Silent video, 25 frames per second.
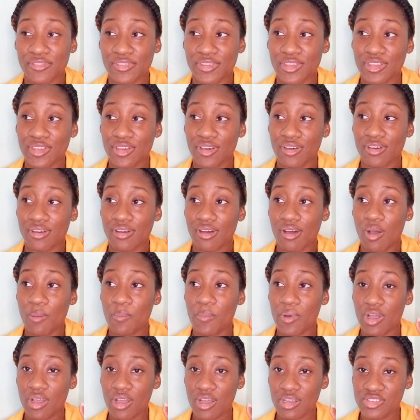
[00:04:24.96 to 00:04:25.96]
your
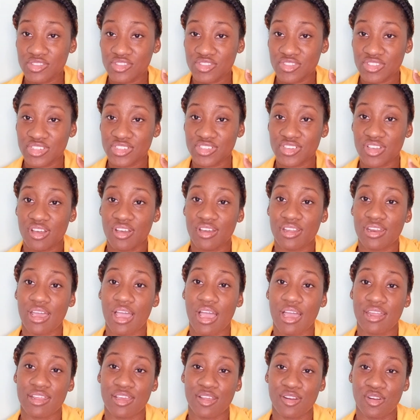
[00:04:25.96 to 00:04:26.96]
upper constriction
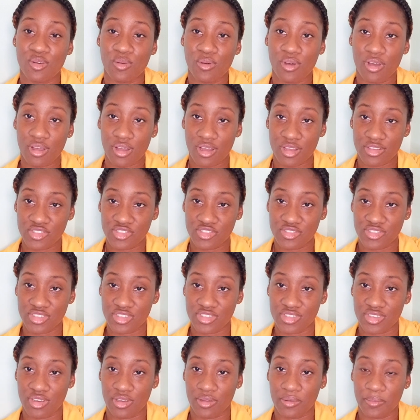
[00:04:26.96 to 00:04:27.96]
and your lower
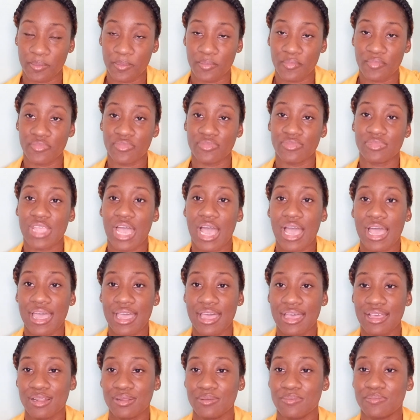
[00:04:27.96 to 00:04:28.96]
constriction that
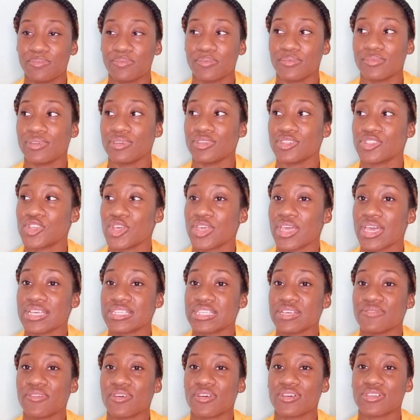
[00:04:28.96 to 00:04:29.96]
help. So your
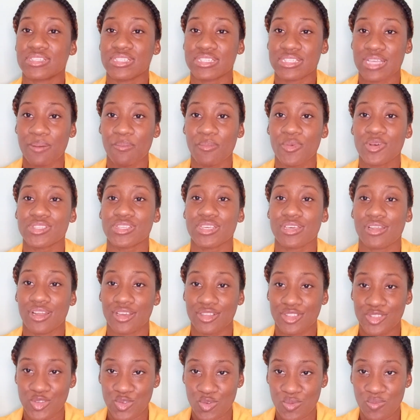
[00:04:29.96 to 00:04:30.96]
esophagus is a muscular
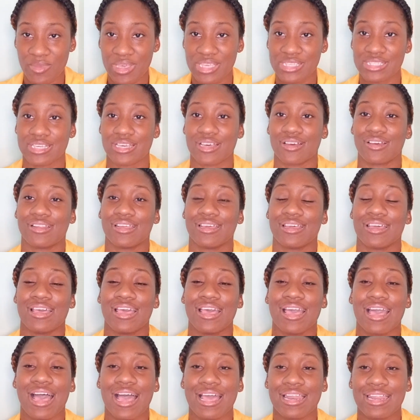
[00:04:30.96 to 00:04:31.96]
tube basically,
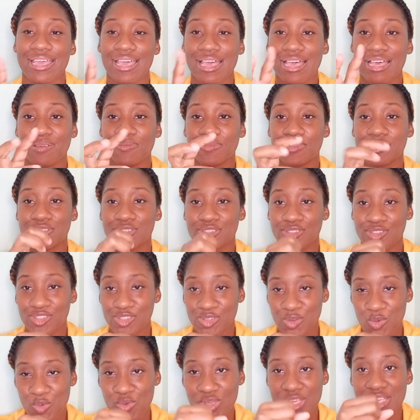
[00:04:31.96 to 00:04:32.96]
and it helps
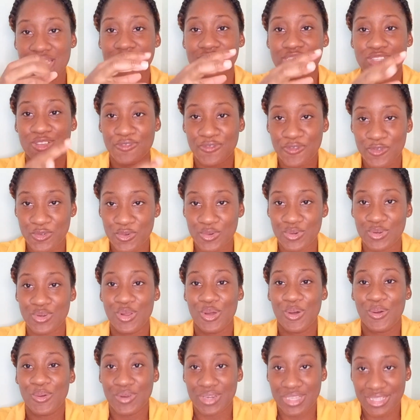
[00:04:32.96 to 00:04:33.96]
squeeze the food
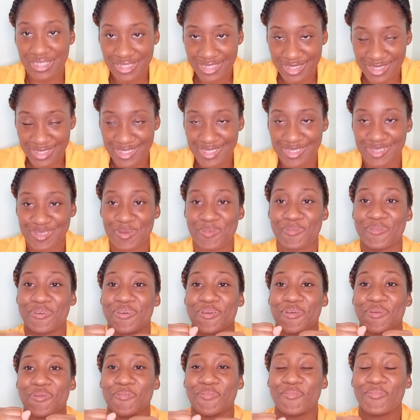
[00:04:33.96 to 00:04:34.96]
down into the stomach.
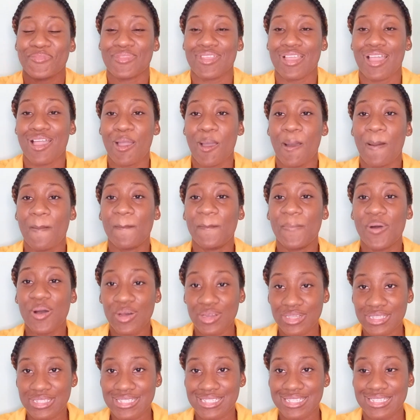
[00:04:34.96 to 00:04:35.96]

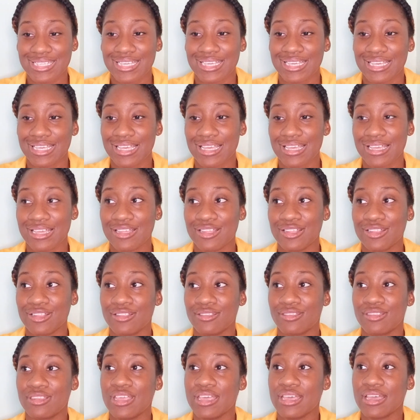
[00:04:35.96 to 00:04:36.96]
But
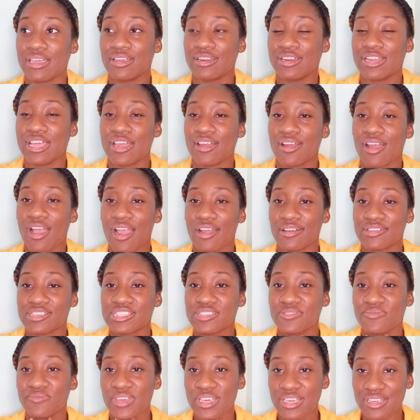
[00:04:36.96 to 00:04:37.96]
there are
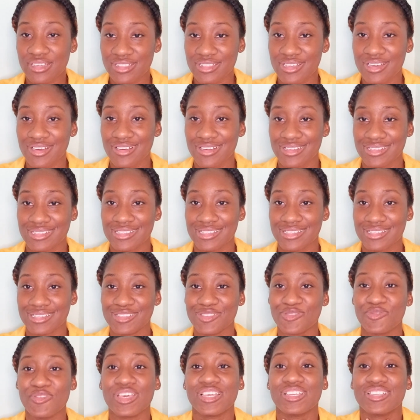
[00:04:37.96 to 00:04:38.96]
sphincters.
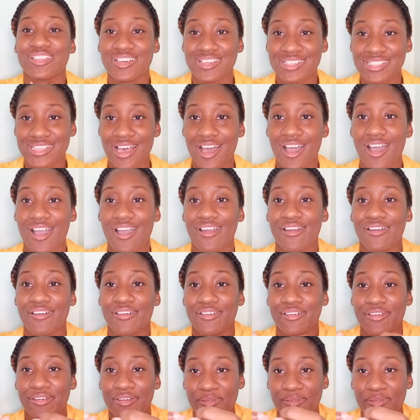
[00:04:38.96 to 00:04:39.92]
Sphincters are